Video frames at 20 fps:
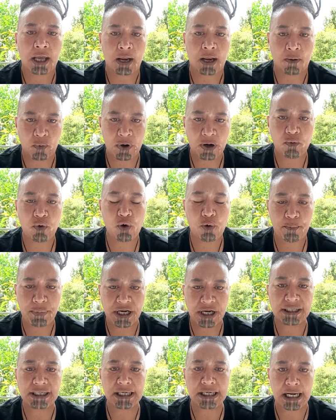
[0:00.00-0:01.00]
and we will
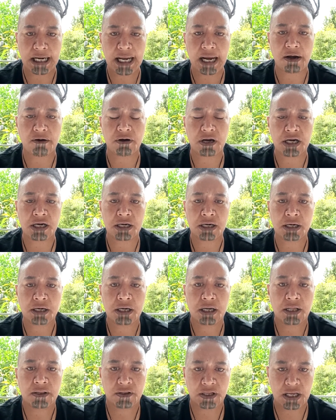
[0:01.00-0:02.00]
be declaring
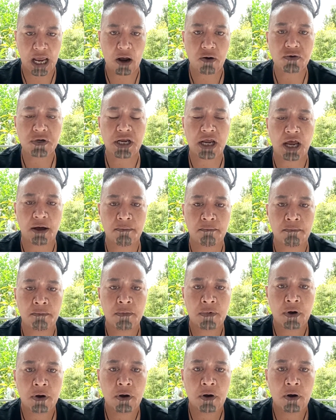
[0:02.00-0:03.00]
the outcome
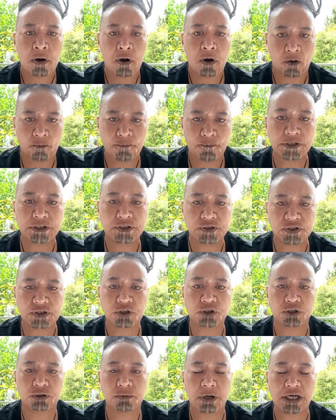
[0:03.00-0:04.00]
of this
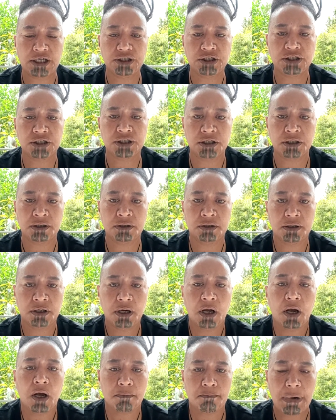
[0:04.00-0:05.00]
situation
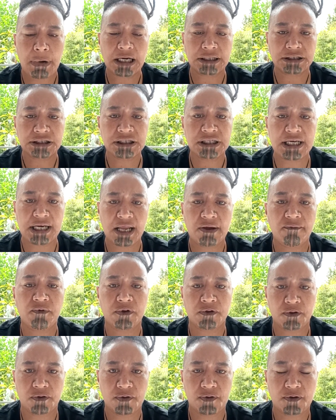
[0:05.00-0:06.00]
on March the
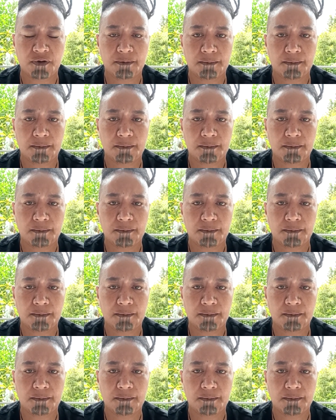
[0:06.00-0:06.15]
11th.